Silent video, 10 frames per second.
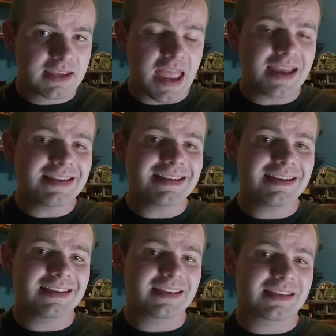can
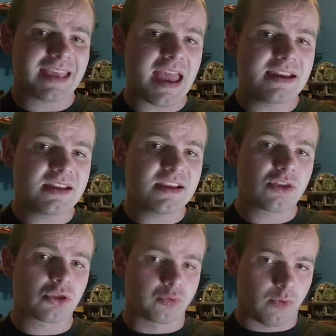he
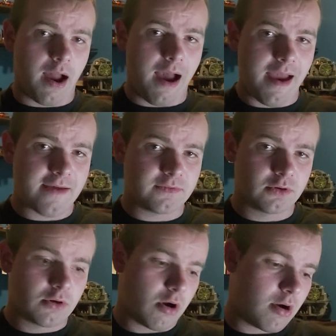thrive
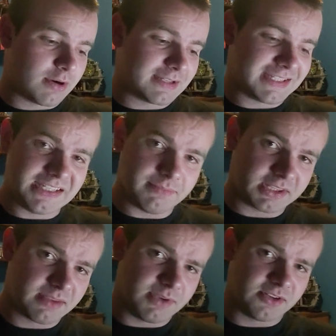on a team
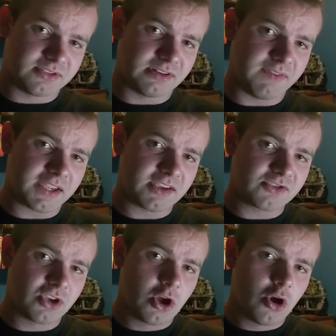like the Minnesota
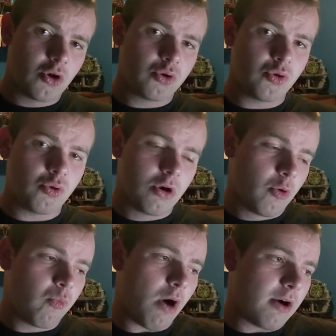Vikings, who,
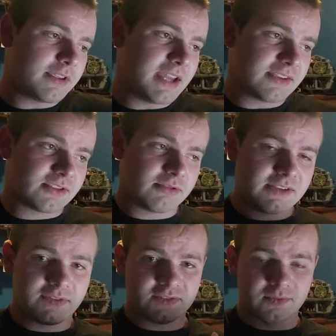while, yes, their
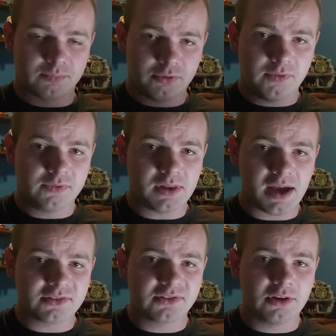defense improved
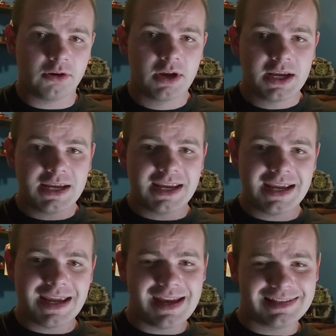last year,
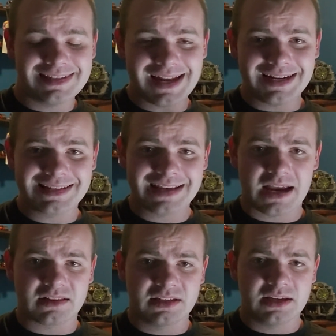it's not
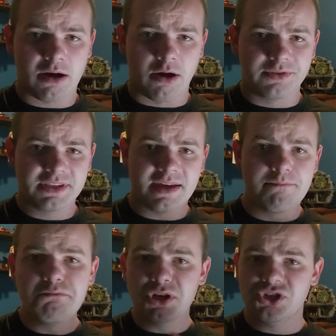exactly on the
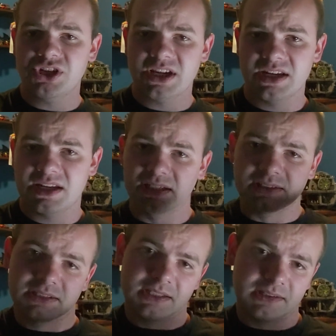Michigan
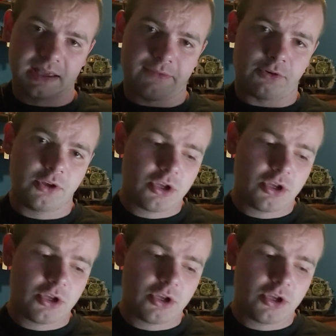elite level.